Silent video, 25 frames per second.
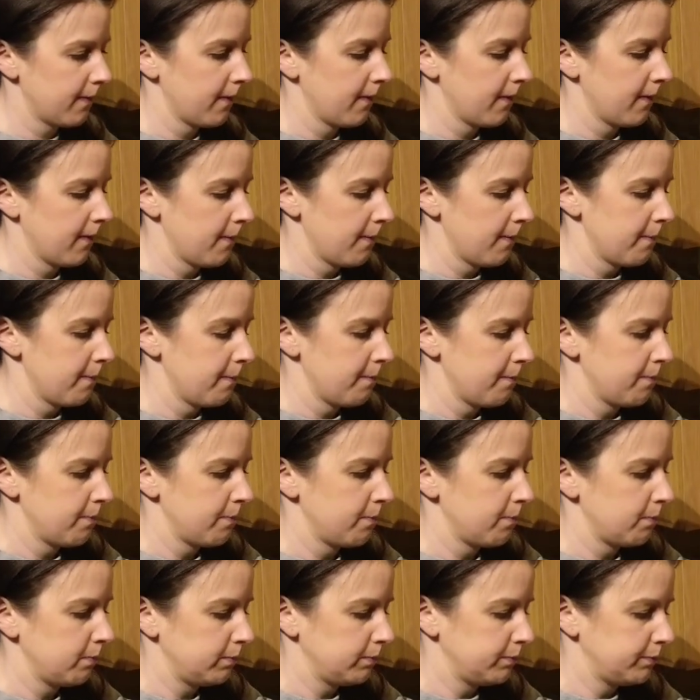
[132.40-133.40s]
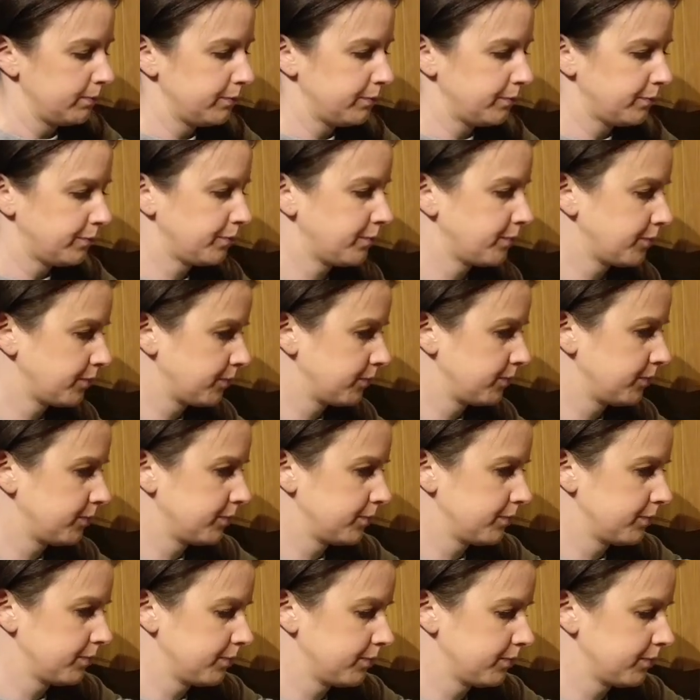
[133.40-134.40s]

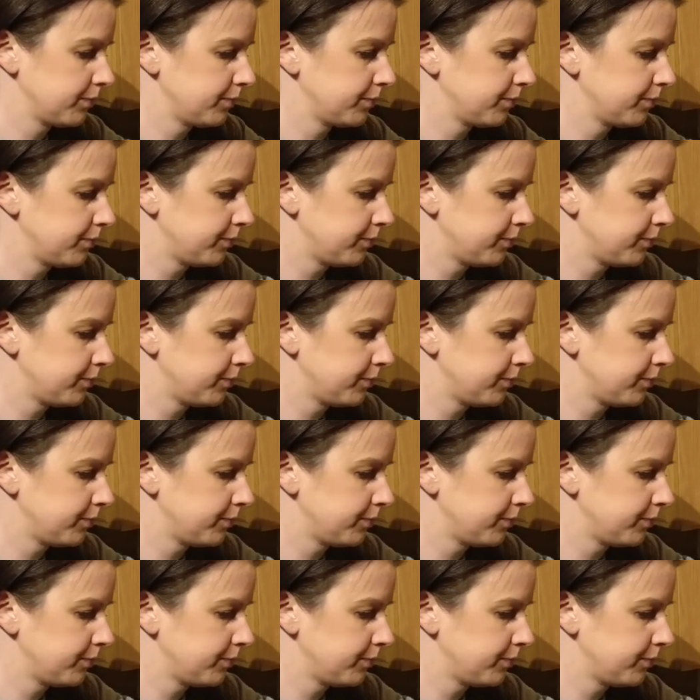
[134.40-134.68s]
Nothing is said.